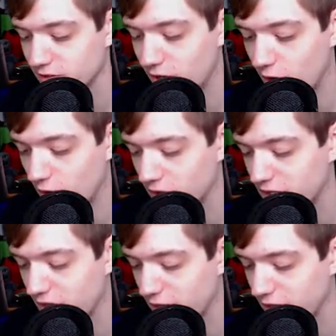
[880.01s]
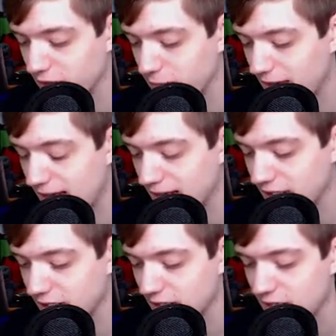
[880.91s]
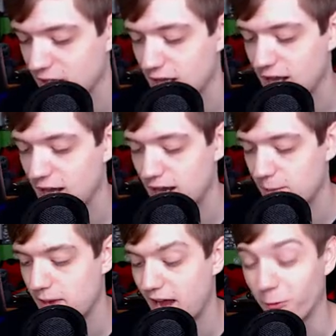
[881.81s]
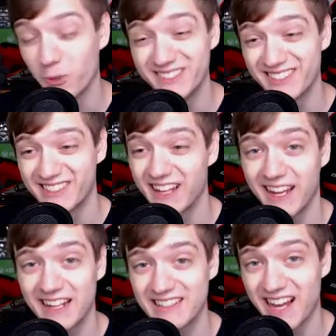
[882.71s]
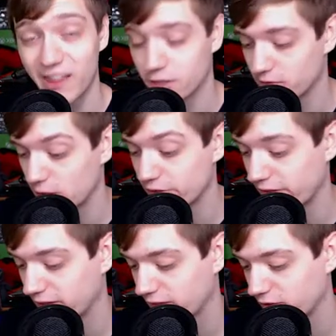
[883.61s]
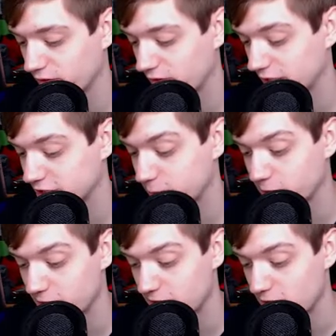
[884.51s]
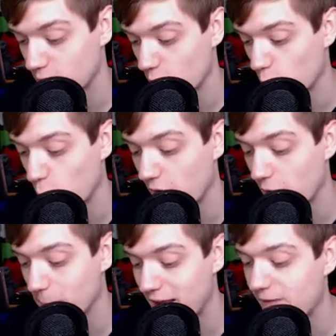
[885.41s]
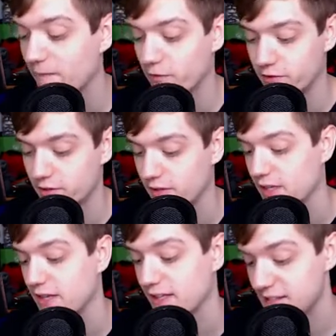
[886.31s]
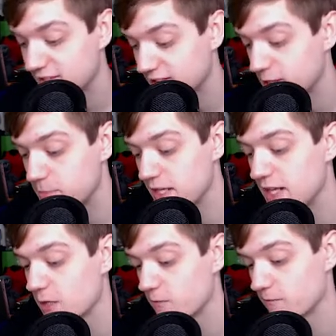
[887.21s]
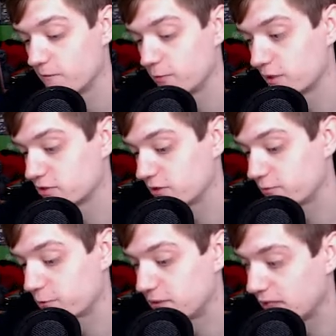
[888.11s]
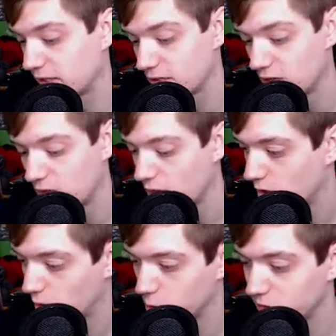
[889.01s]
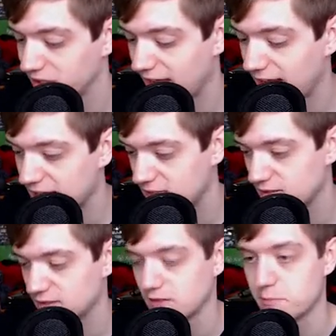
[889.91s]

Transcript: an all or nothing pack, um, I wouldn't say it's either of those. I think this is actually pretty well balanced E T B, especially for being only eight